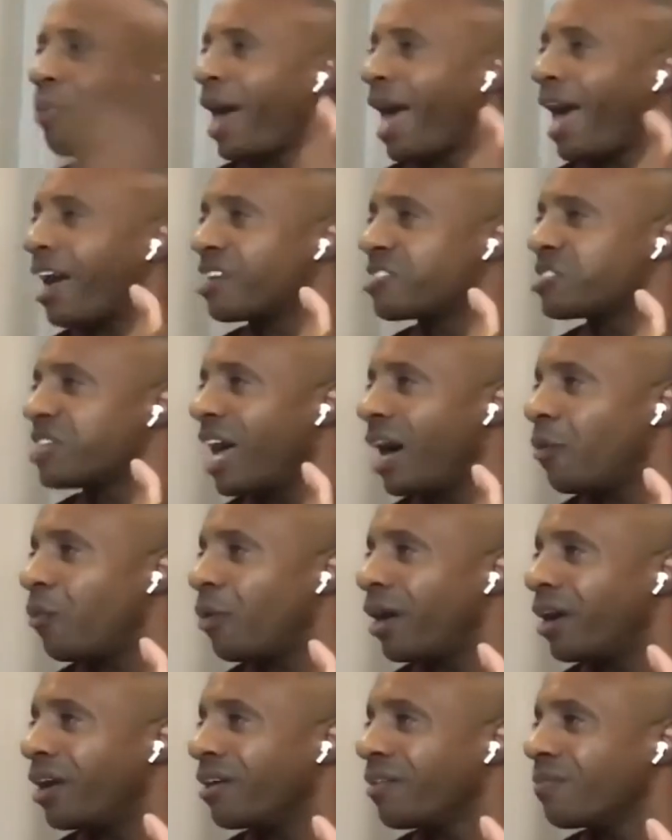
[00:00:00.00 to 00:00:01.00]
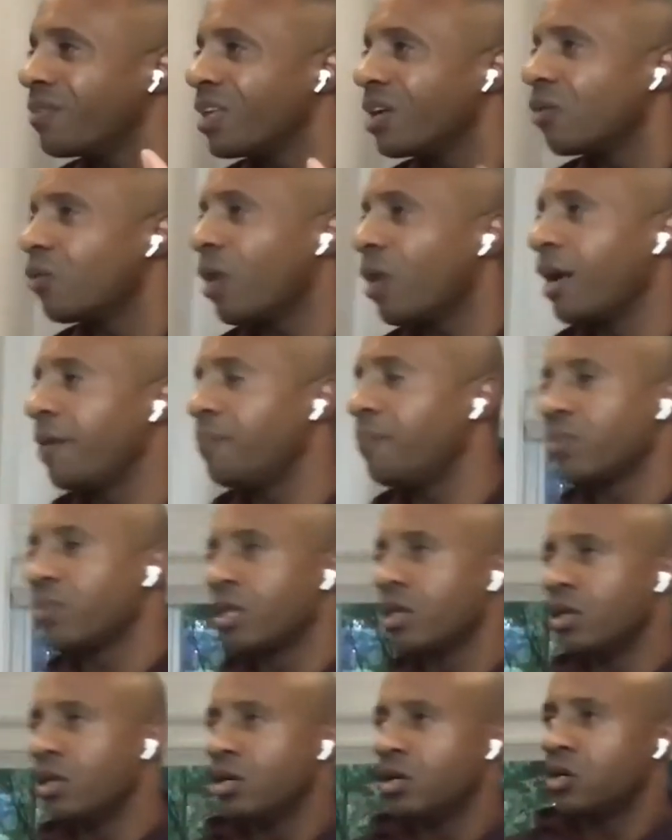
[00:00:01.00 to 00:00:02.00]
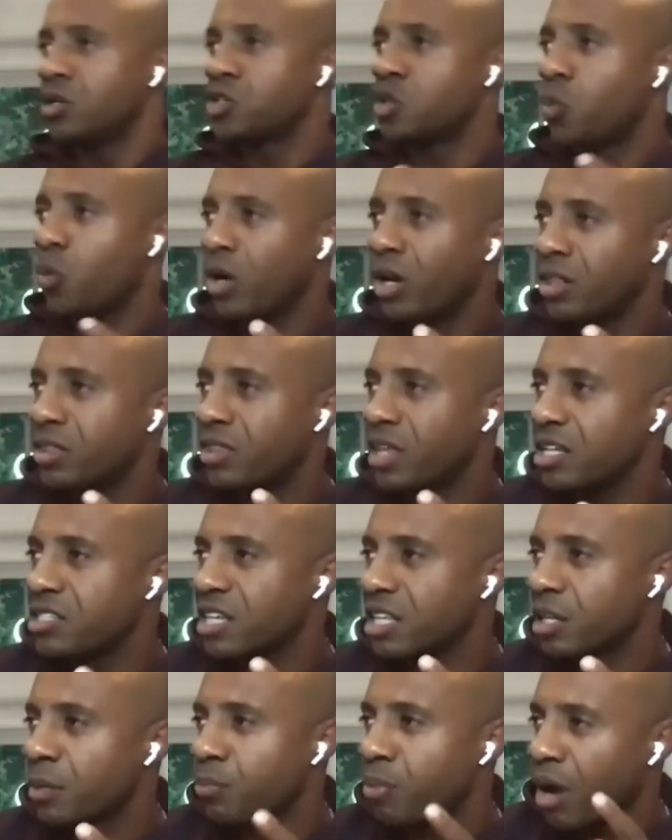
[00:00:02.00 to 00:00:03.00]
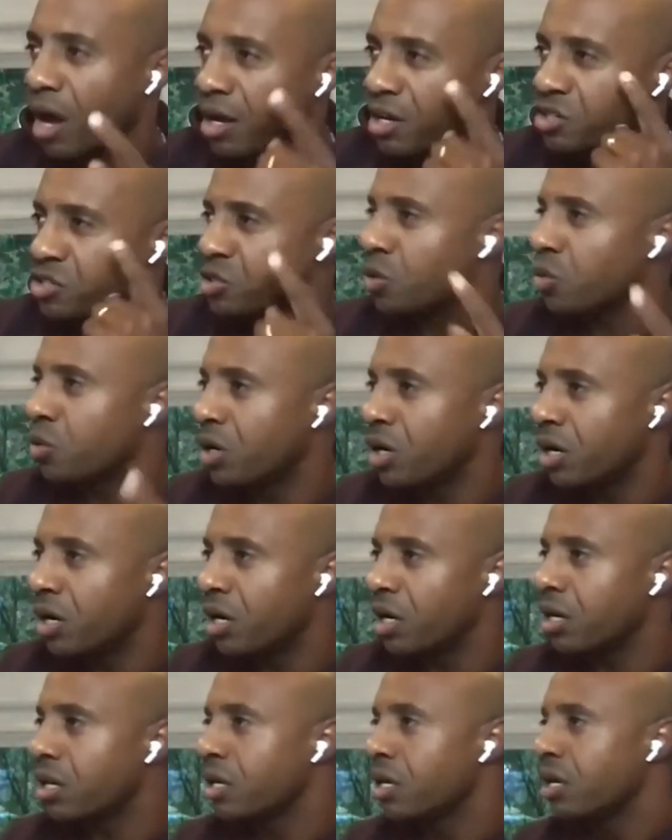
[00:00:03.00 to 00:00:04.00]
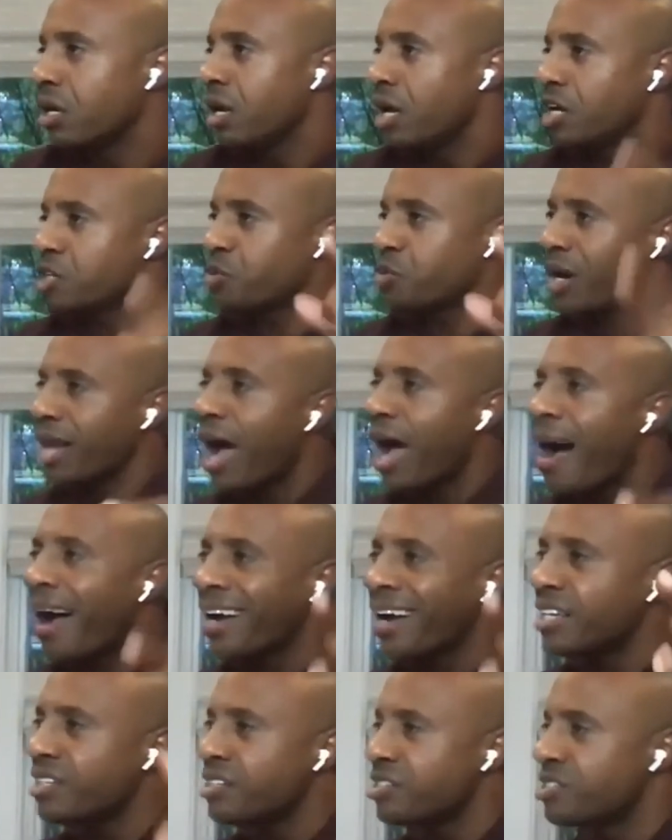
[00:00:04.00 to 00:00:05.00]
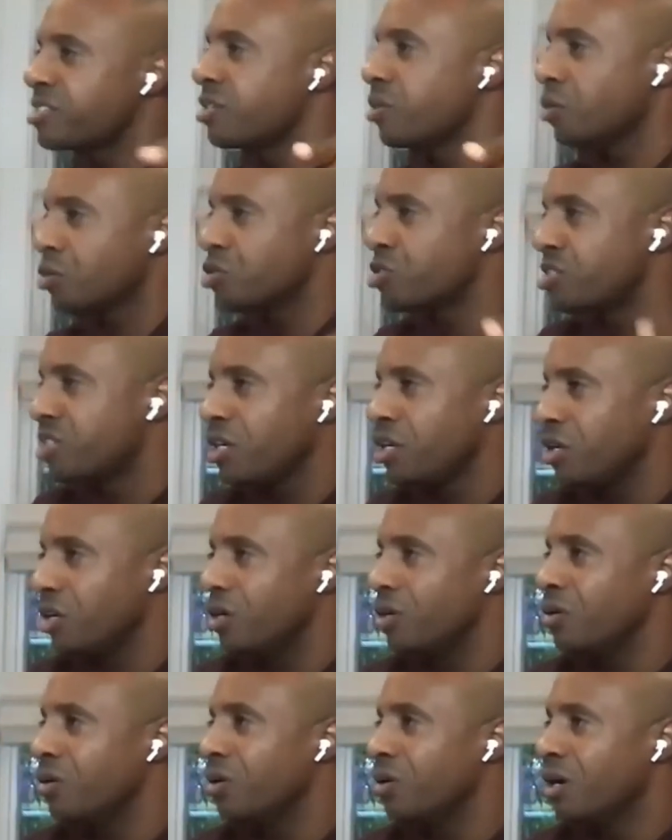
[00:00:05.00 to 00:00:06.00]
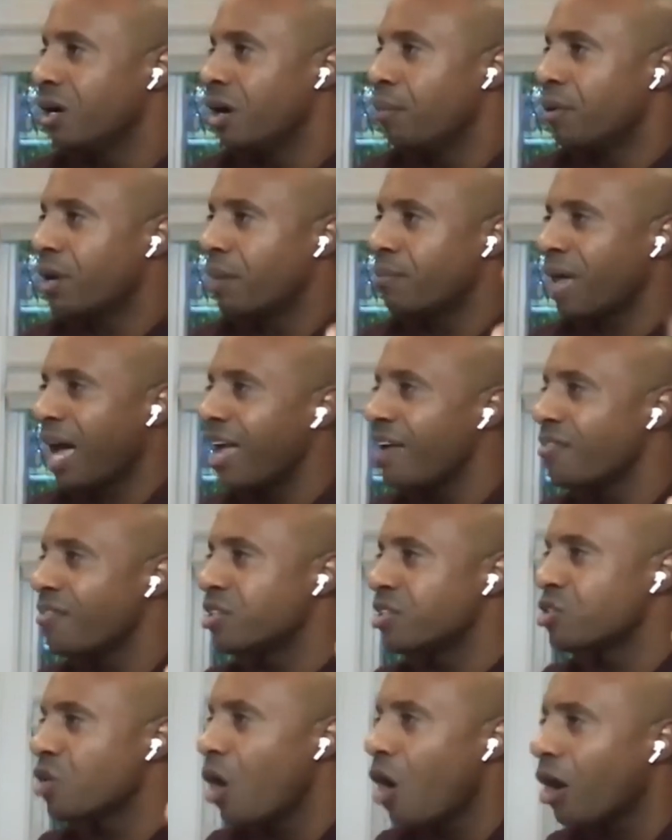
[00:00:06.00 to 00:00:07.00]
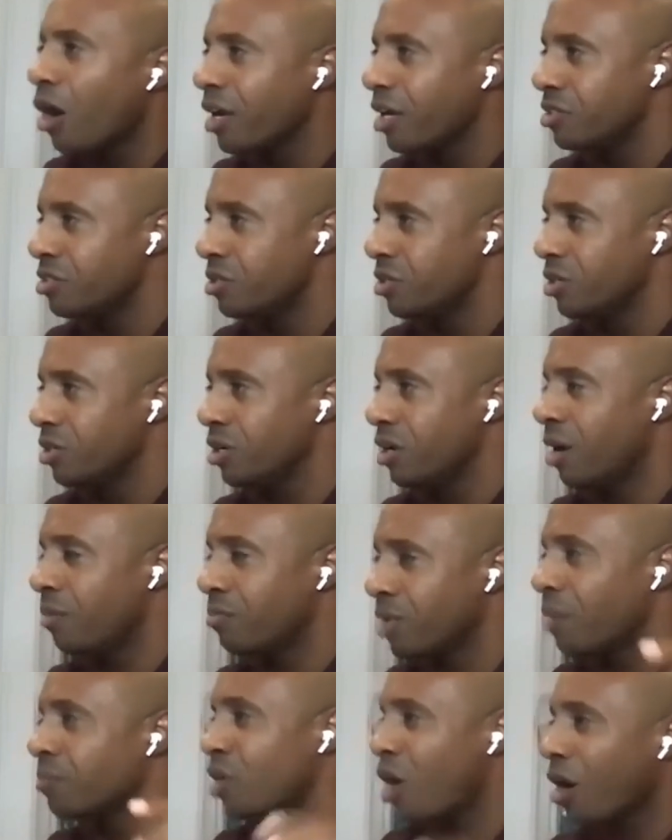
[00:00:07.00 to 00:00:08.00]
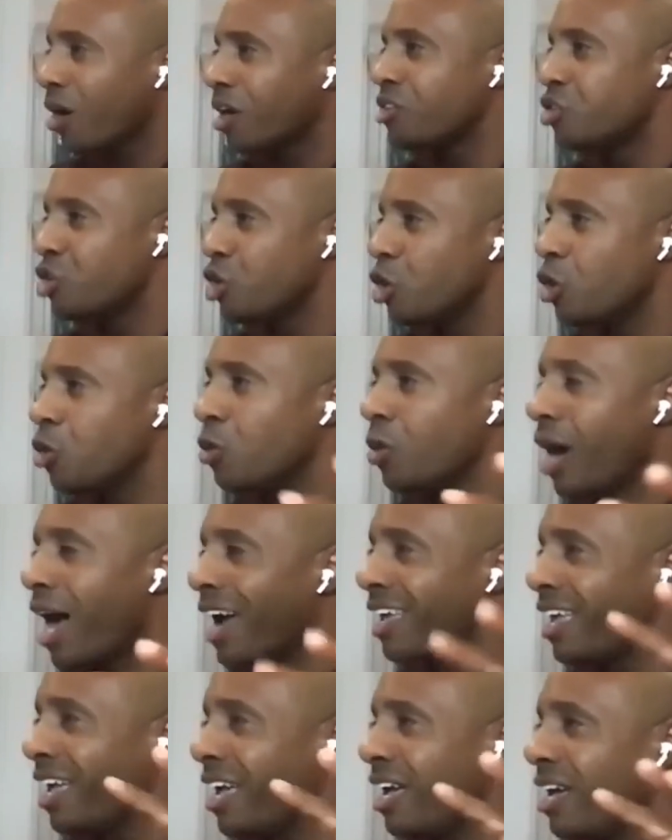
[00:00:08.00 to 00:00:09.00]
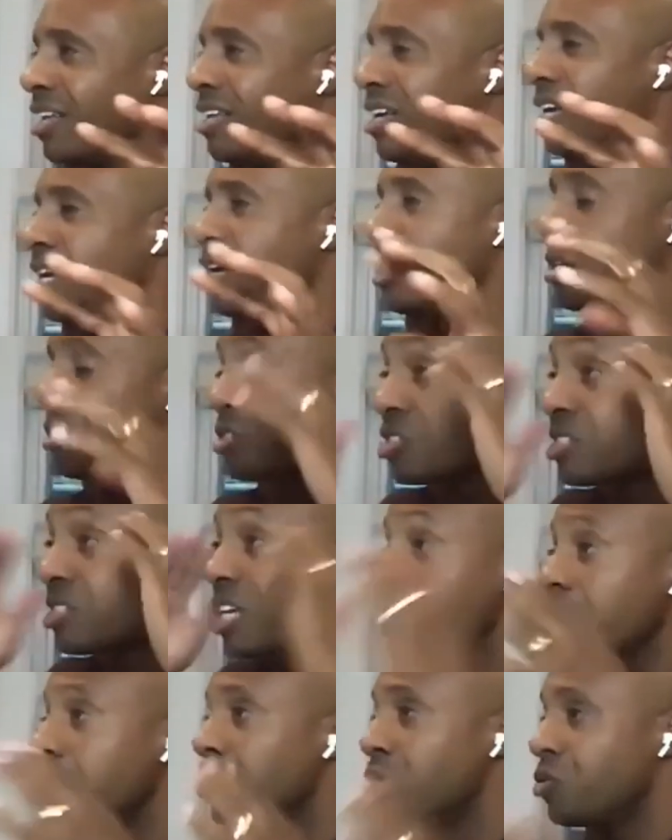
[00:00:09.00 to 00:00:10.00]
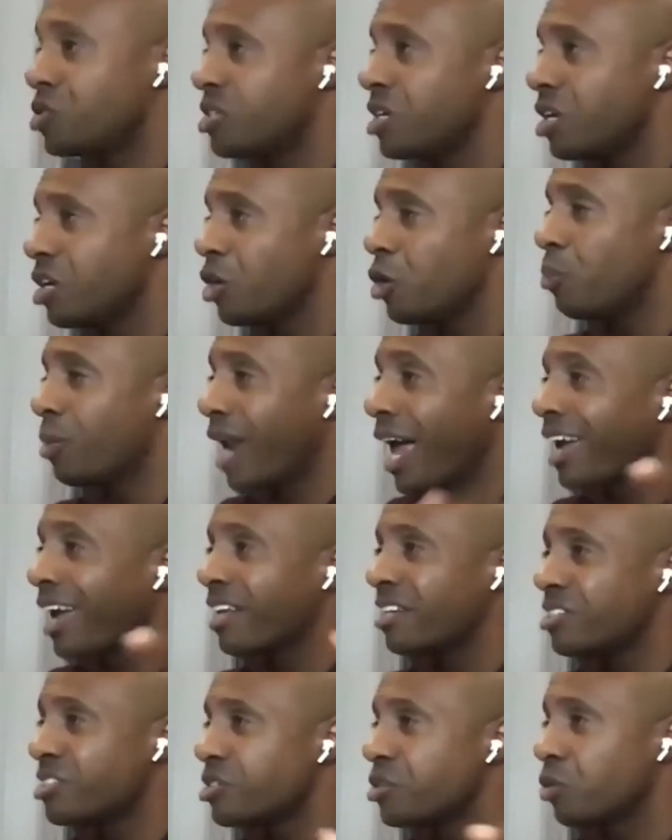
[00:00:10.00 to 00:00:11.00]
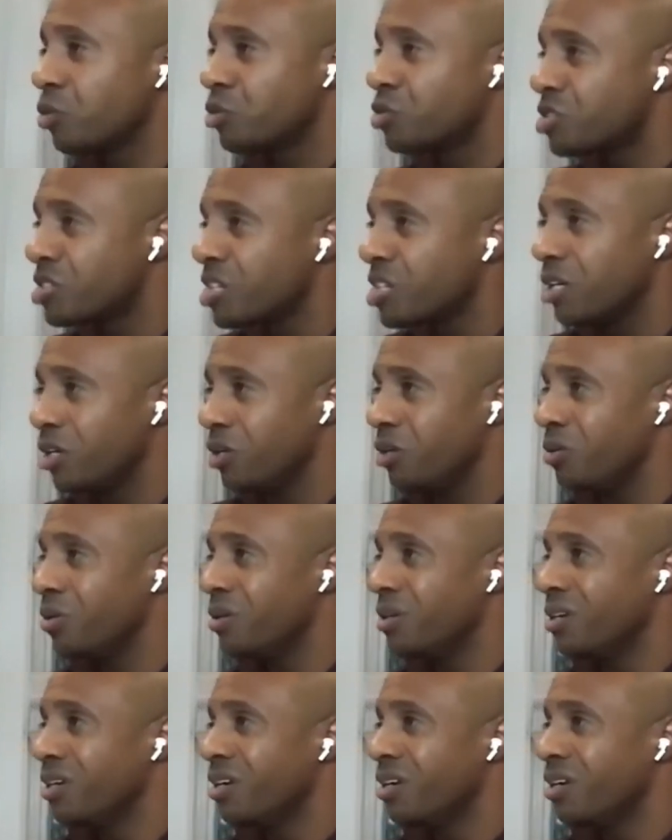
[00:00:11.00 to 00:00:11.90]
a pass that way, right? So one of the things that LeBron is so good is right now I can still see you, but I'm not even talking to you. I'm, I'm talking to you. I can't see you, see you, but I can still see you,